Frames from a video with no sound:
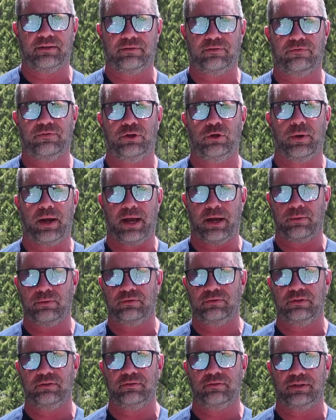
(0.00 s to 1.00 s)
is a few
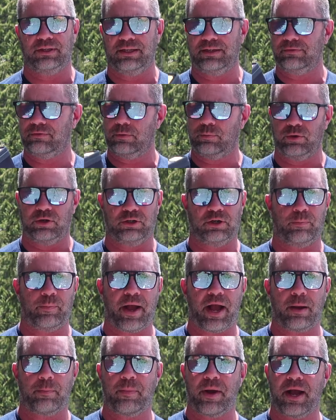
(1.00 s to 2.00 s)
ounces, easily put in your
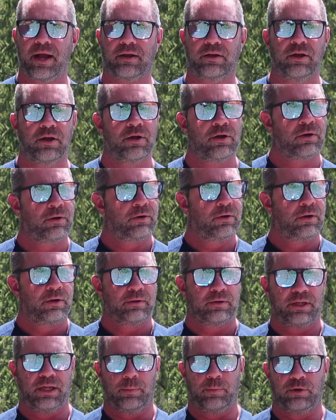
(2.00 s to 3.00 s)
backpack,
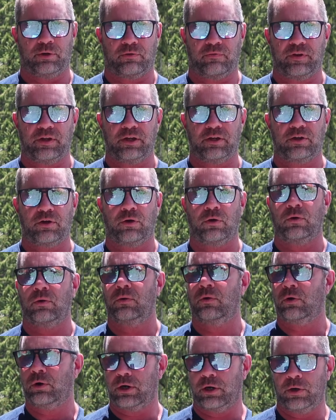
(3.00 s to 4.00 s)
keep in your
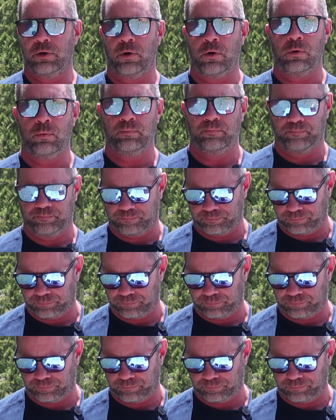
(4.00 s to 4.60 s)
vehicle or at home.